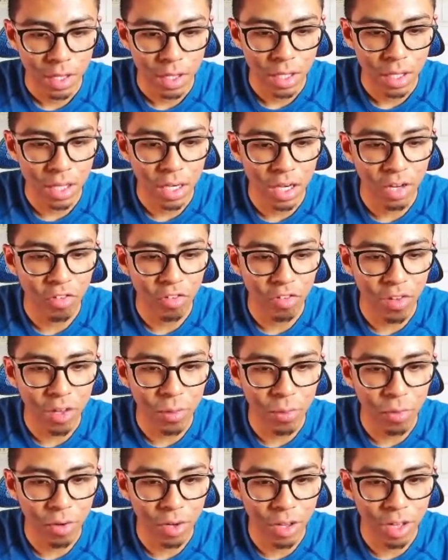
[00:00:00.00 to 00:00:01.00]
And I just
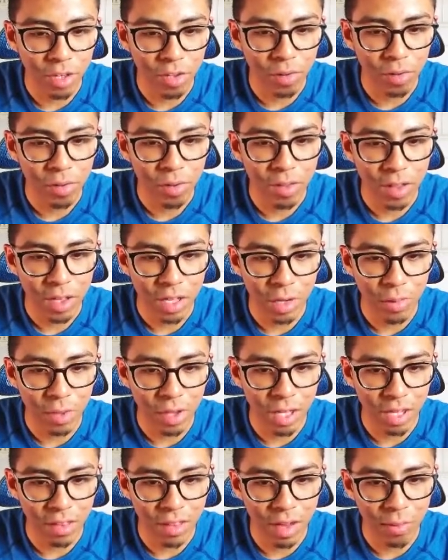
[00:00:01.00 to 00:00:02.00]
need more yellows. I would
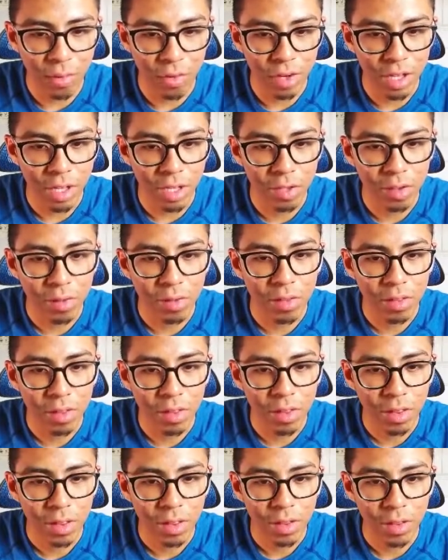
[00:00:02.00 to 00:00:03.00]
like to have more yellows.
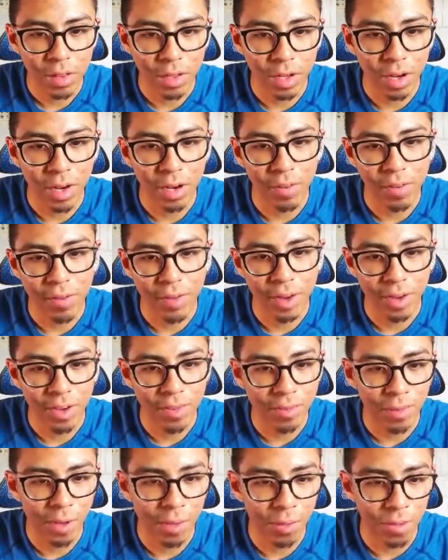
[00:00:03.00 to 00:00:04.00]
Alright, fine.
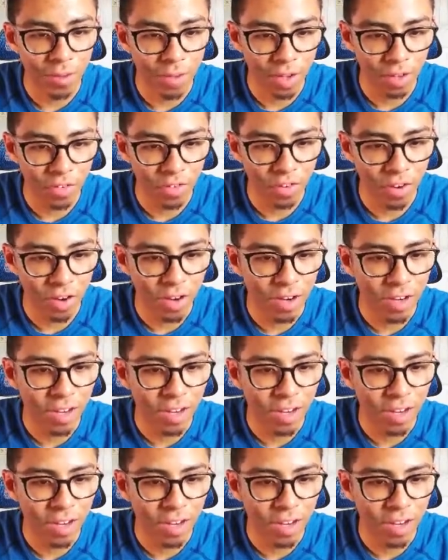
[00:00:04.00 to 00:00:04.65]
Purple can share.